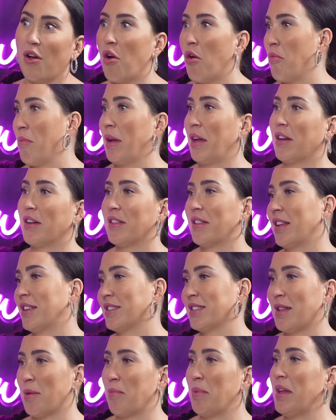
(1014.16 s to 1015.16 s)
oh my God,
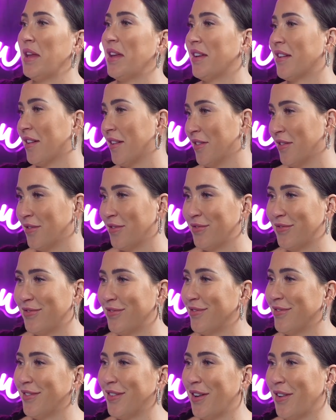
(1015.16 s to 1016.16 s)
that's the peak of
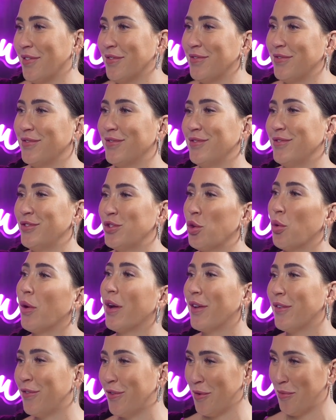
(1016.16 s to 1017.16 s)

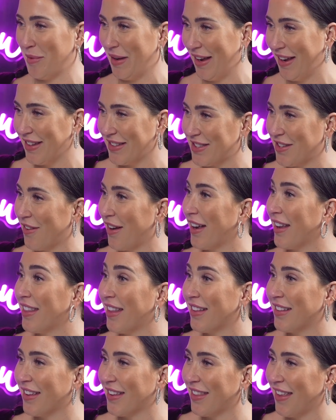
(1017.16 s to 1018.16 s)
joy for me. Is there
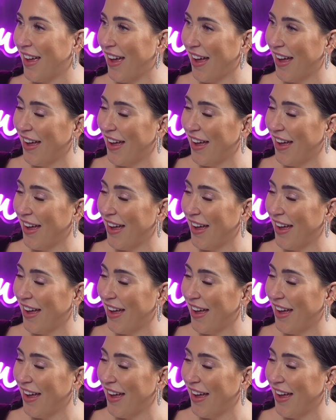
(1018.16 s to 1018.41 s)
anything like that?